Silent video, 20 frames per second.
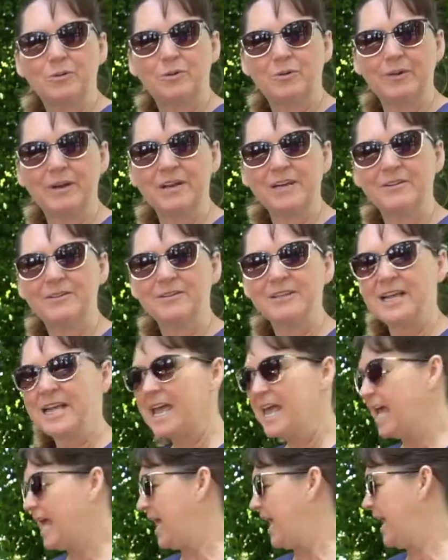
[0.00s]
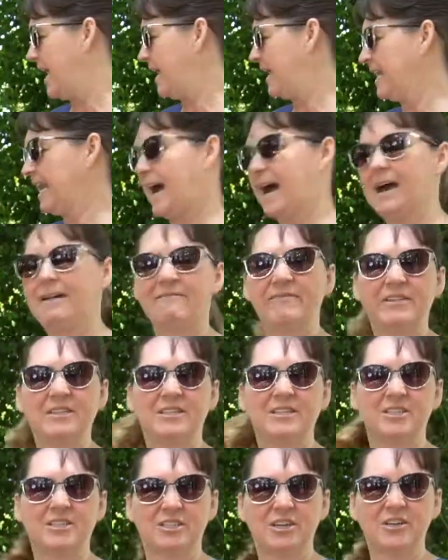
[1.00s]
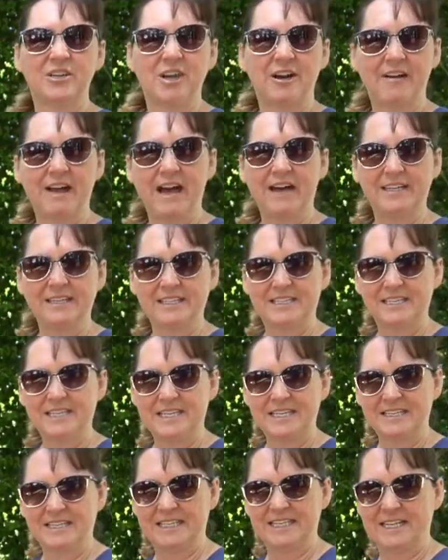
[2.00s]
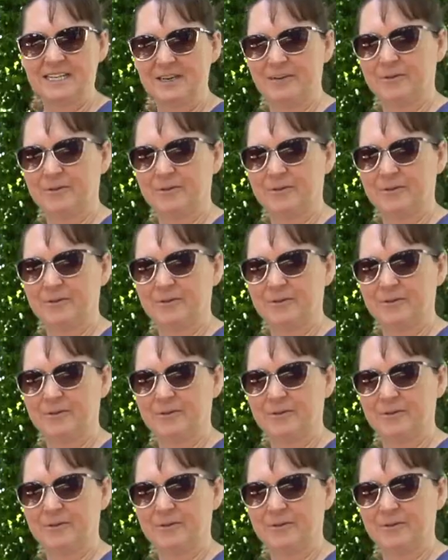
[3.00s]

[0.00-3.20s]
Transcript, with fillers: grill and I'm fixing to show y'all how to season it